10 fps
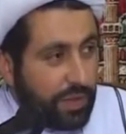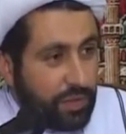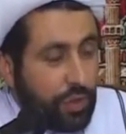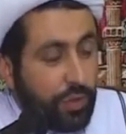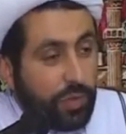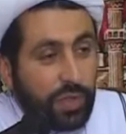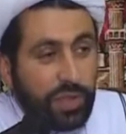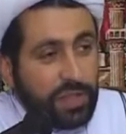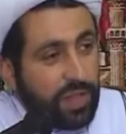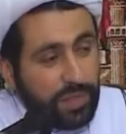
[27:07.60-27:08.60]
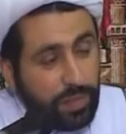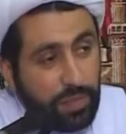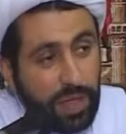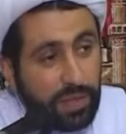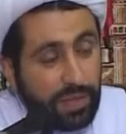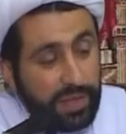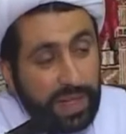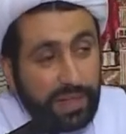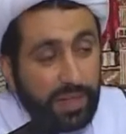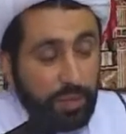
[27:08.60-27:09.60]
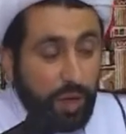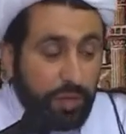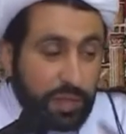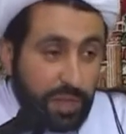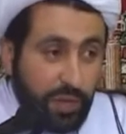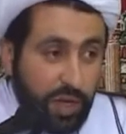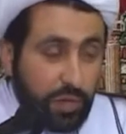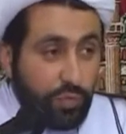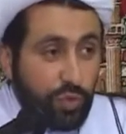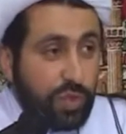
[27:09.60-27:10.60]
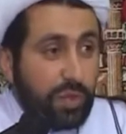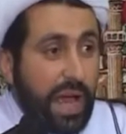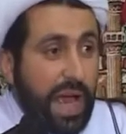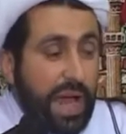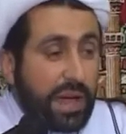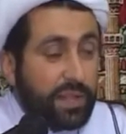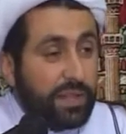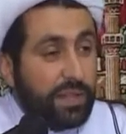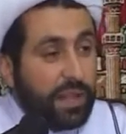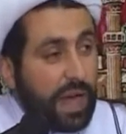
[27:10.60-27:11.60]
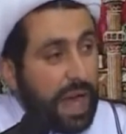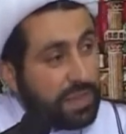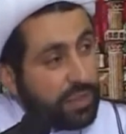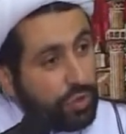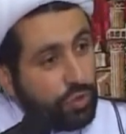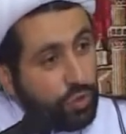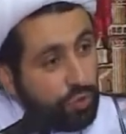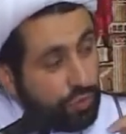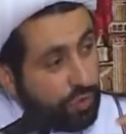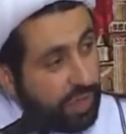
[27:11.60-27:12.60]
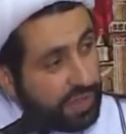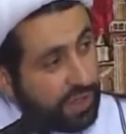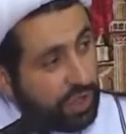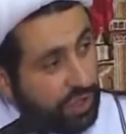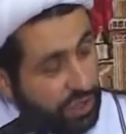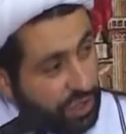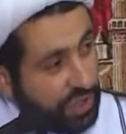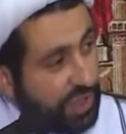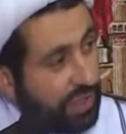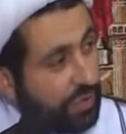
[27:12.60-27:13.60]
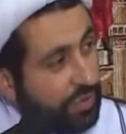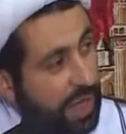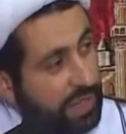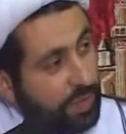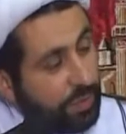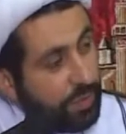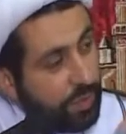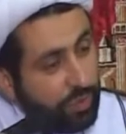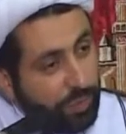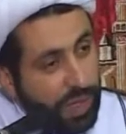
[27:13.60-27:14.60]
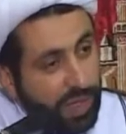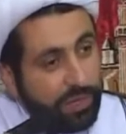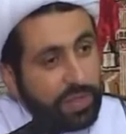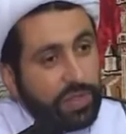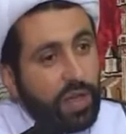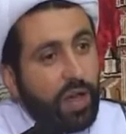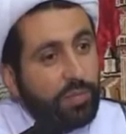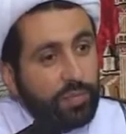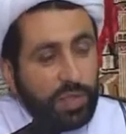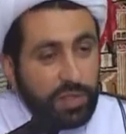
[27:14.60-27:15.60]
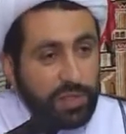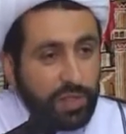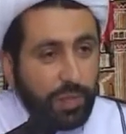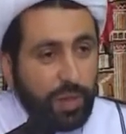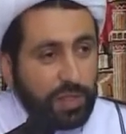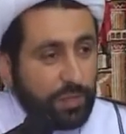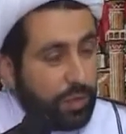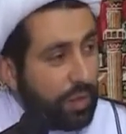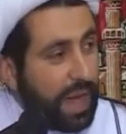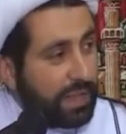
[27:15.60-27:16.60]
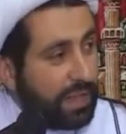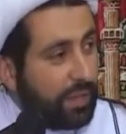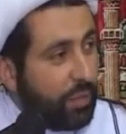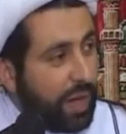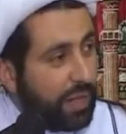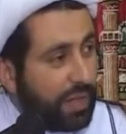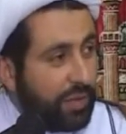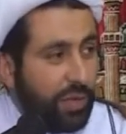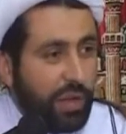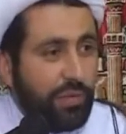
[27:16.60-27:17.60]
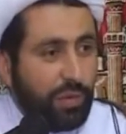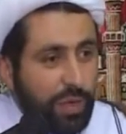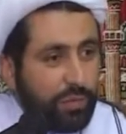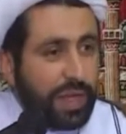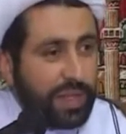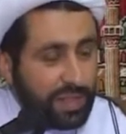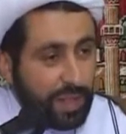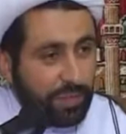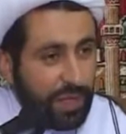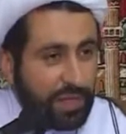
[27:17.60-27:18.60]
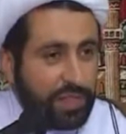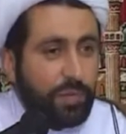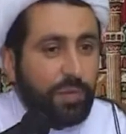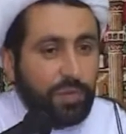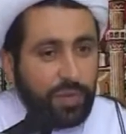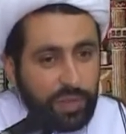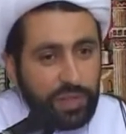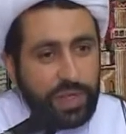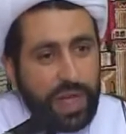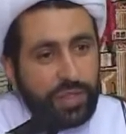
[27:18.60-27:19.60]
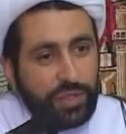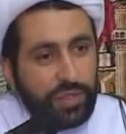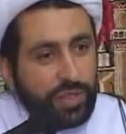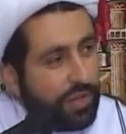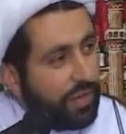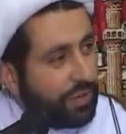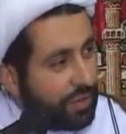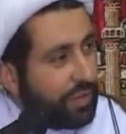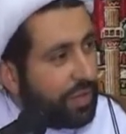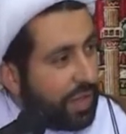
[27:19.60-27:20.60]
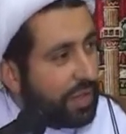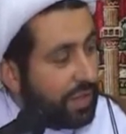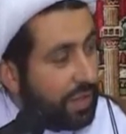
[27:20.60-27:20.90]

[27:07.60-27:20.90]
So this doesn't mean that Imam al-Zaman would act as a Jew or as a Christian or as a people who believe in Psalms, because this is not possible to act in a way that everyone would accept, and some of these actions are not correct.